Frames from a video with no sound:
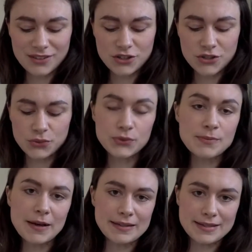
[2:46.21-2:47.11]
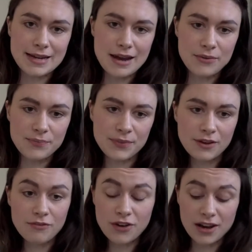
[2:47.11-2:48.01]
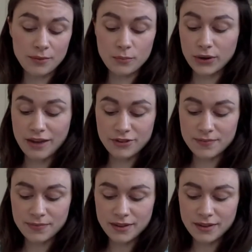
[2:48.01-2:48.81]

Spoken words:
She's all smiles now. Fine, whatever.